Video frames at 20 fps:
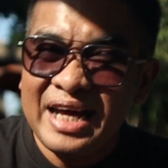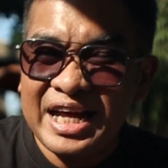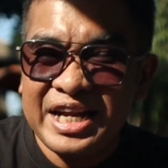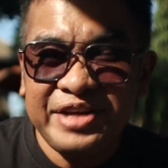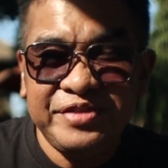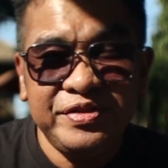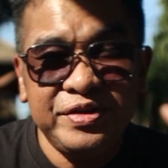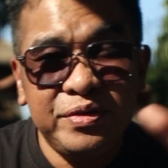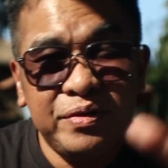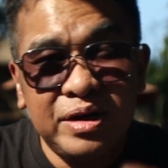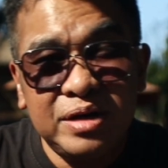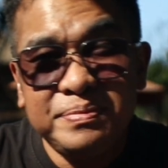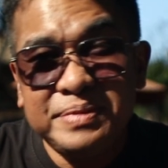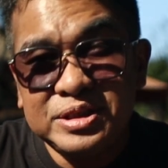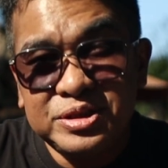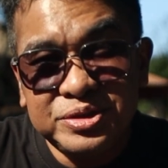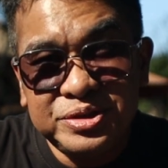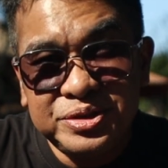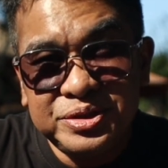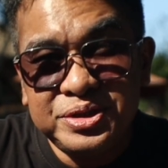And if you want me
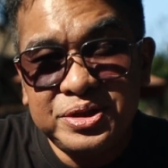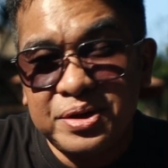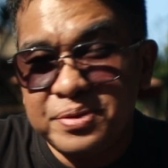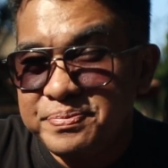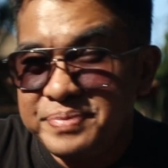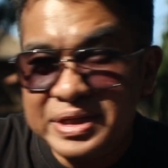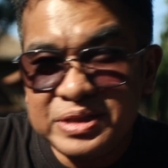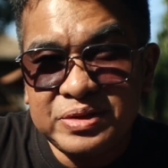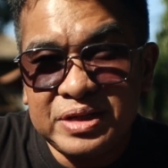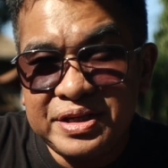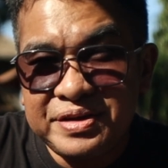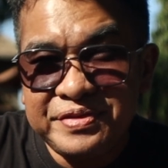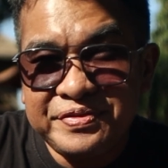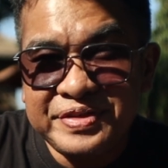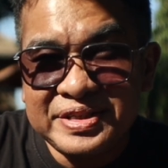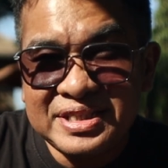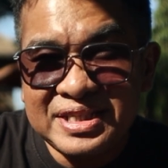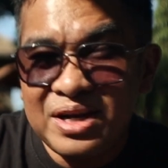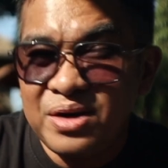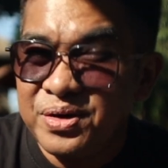to do your b 2
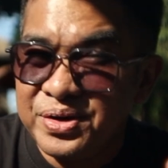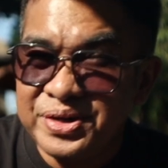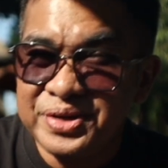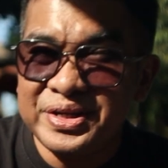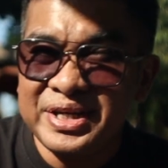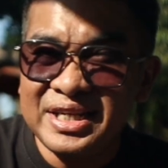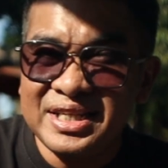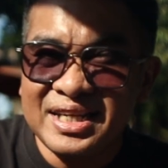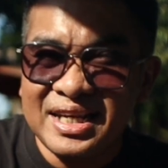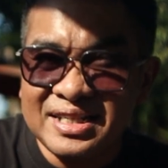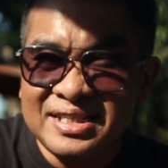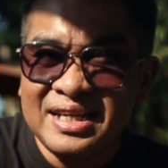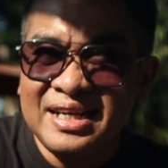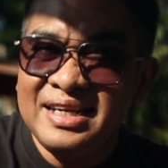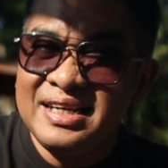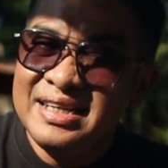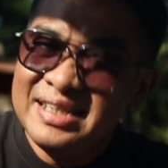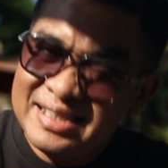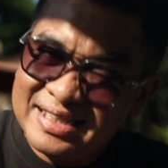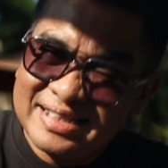visa or your KITAS,
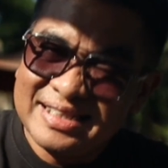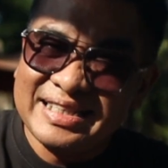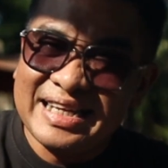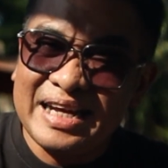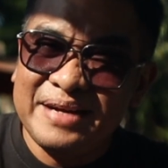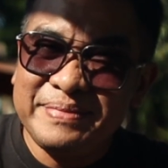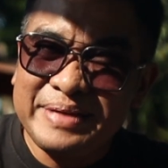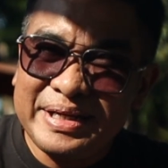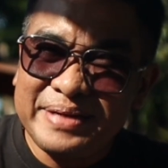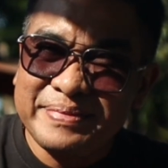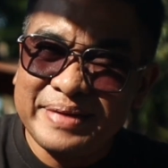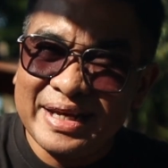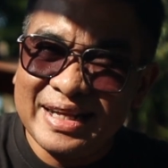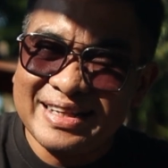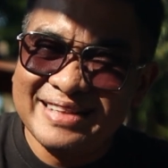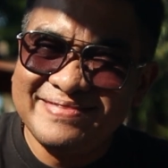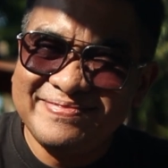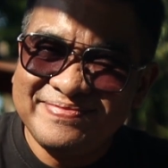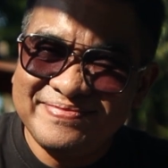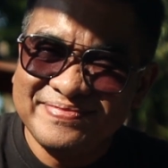send me email.
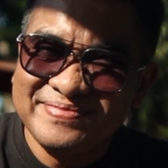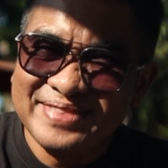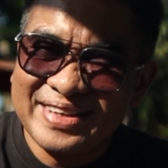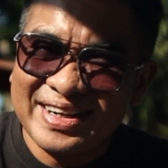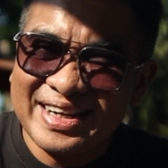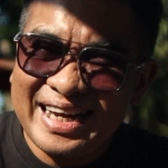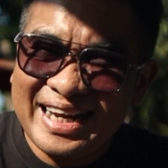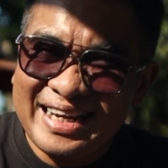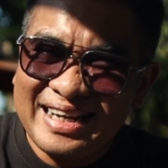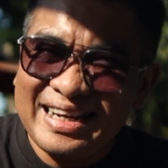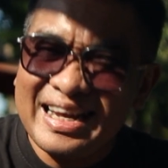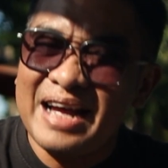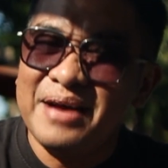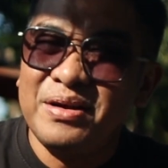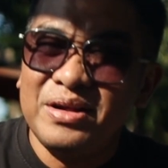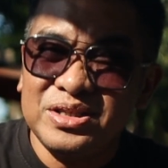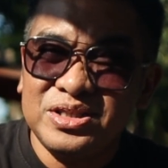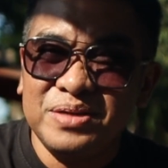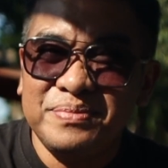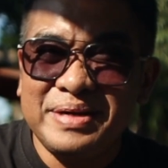Okay? I'll
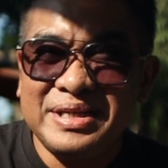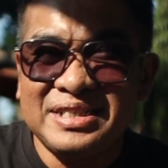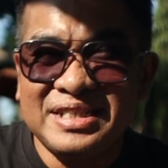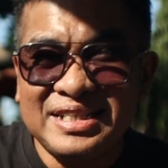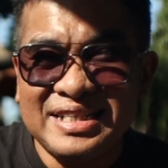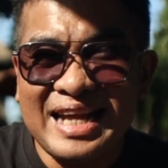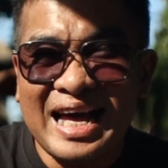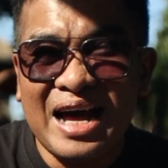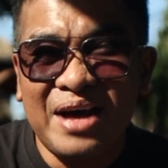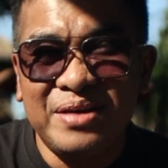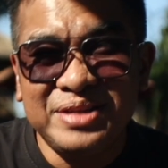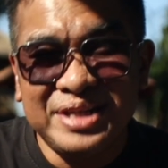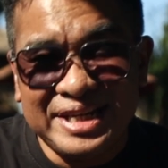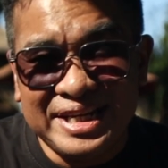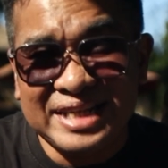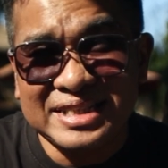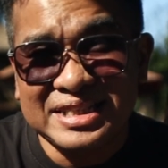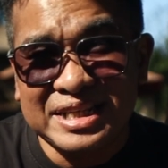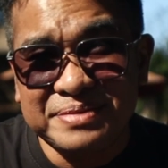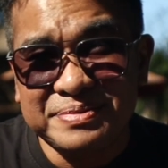also mention down in the
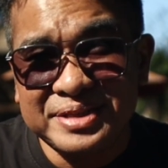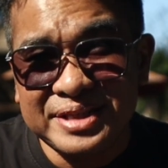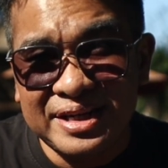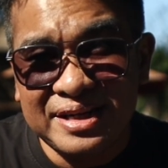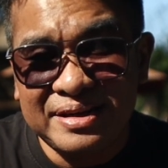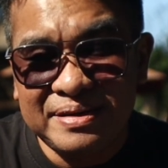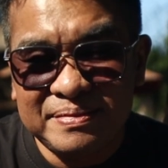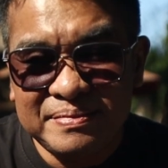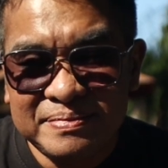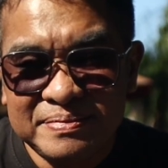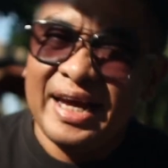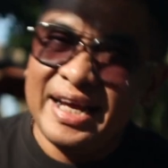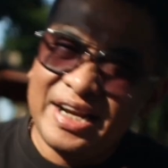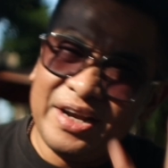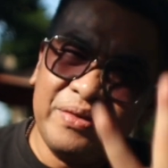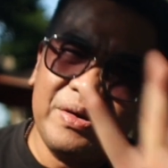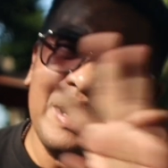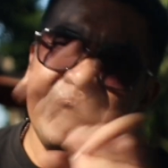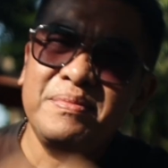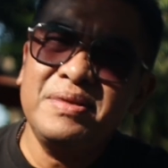description. And now
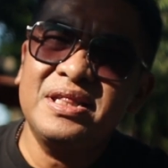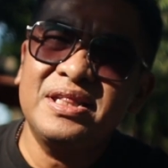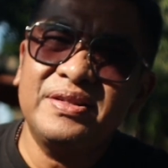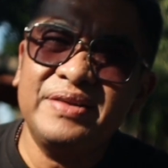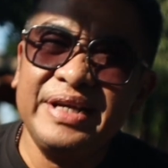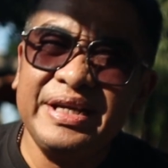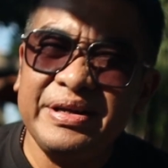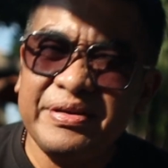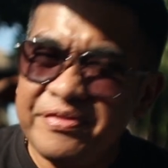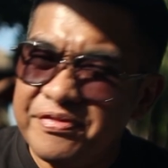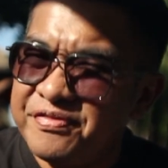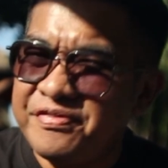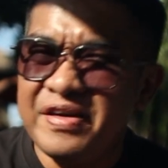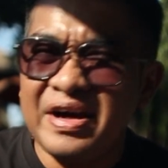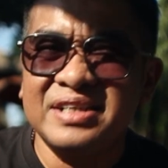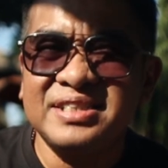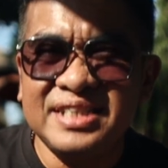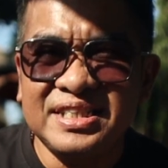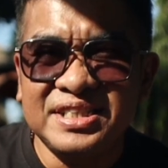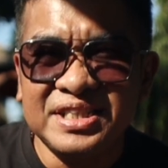number 3,
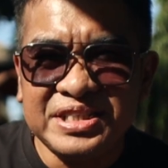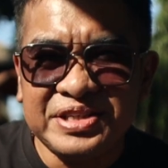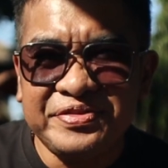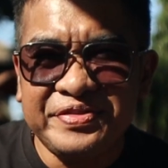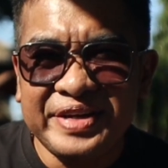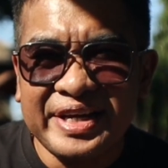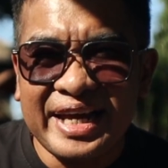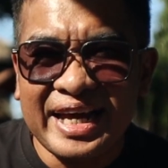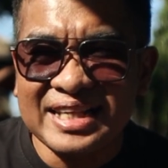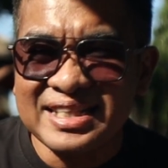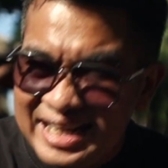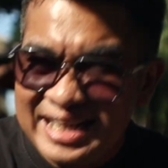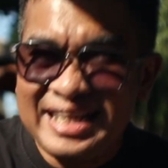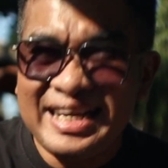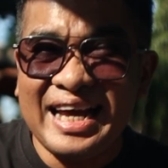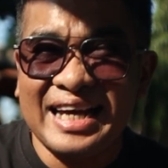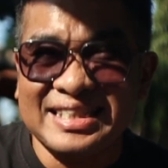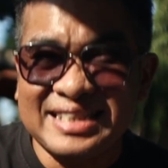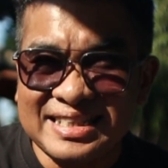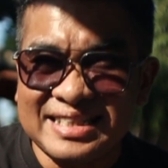vaccine certificate.
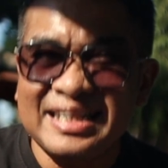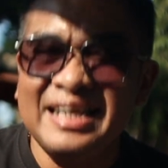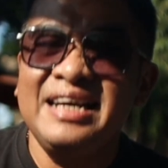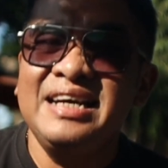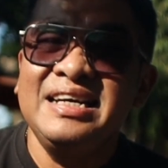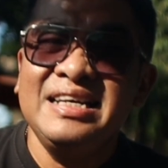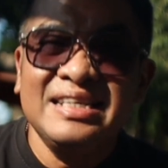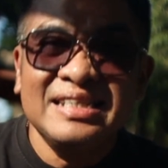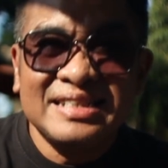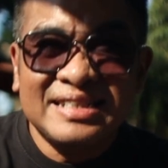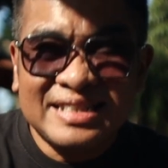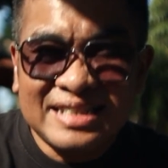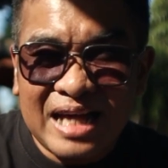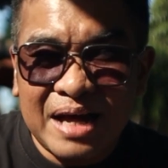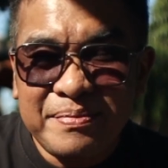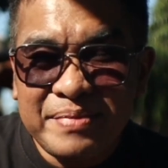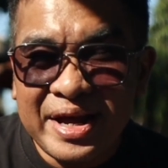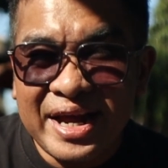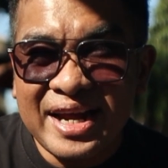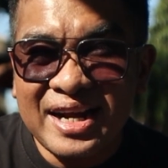Yes,
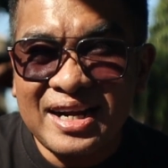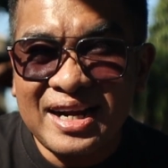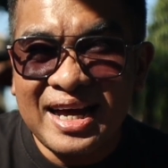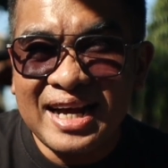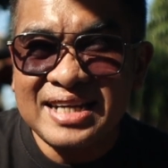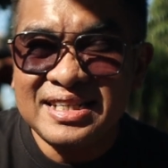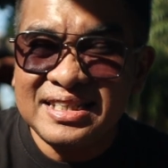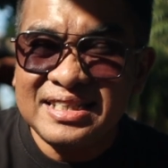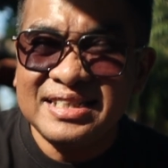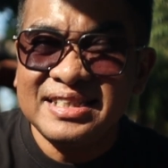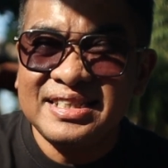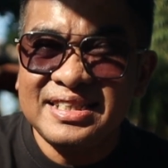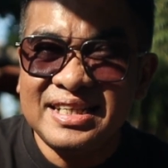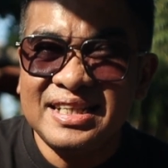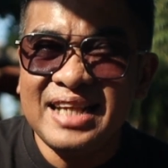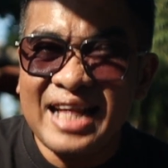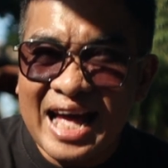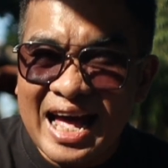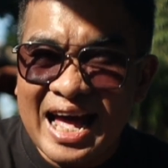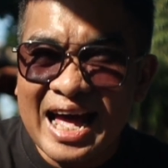some airlines still
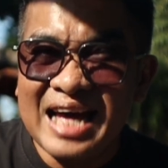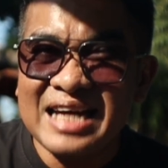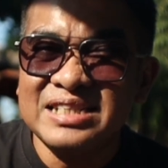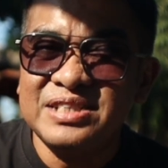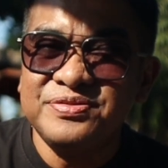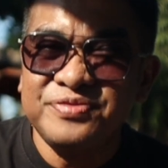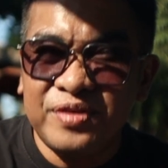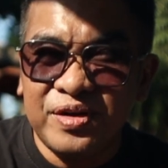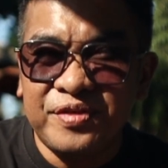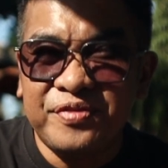ask for